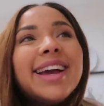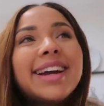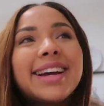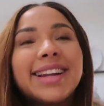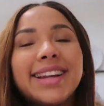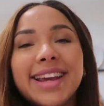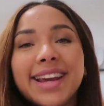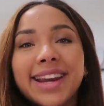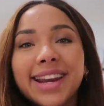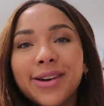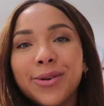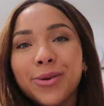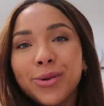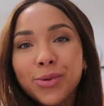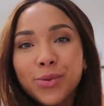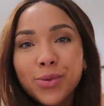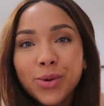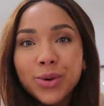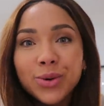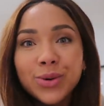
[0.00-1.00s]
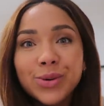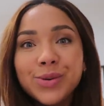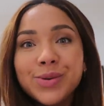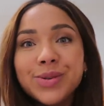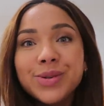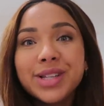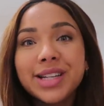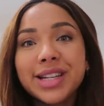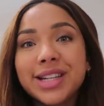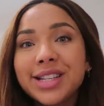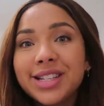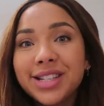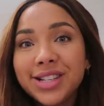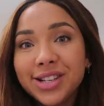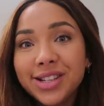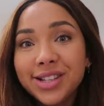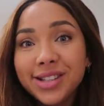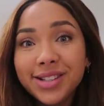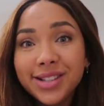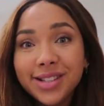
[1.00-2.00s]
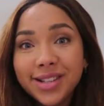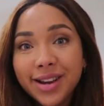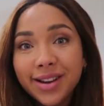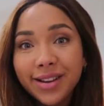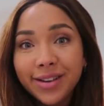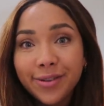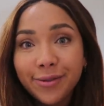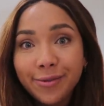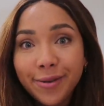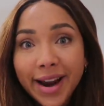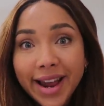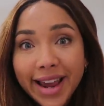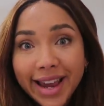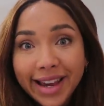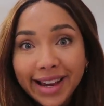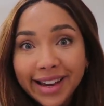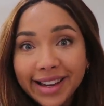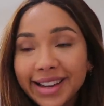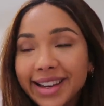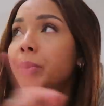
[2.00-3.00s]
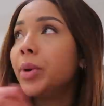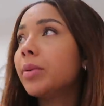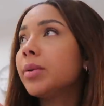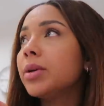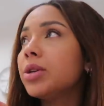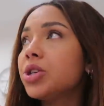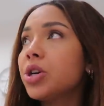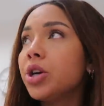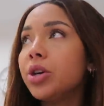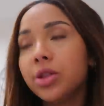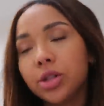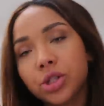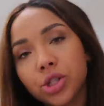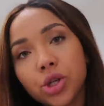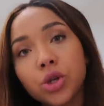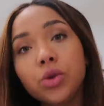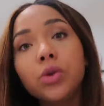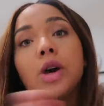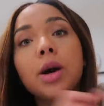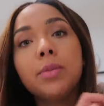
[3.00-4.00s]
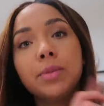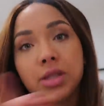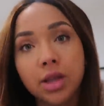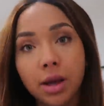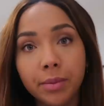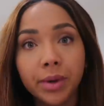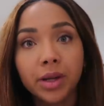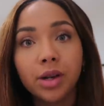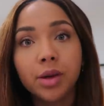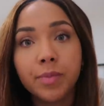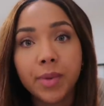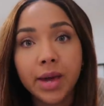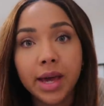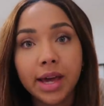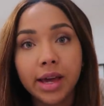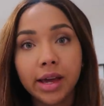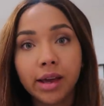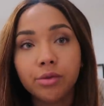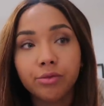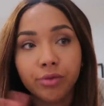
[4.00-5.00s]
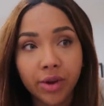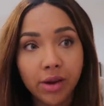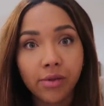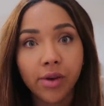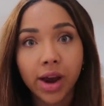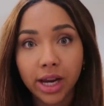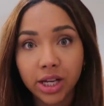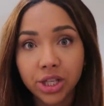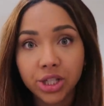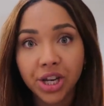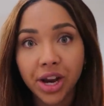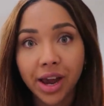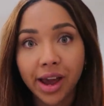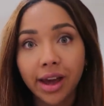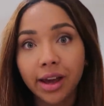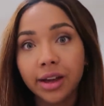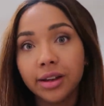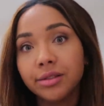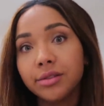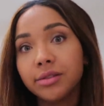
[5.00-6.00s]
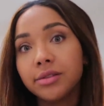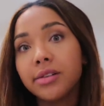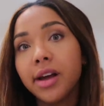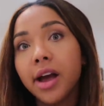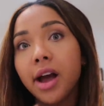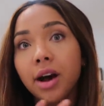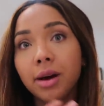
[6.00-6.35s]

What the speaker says: cleaning all the walls, and it's just great. But I'm going to show you the two cupboards that I'm going to be rearranging and like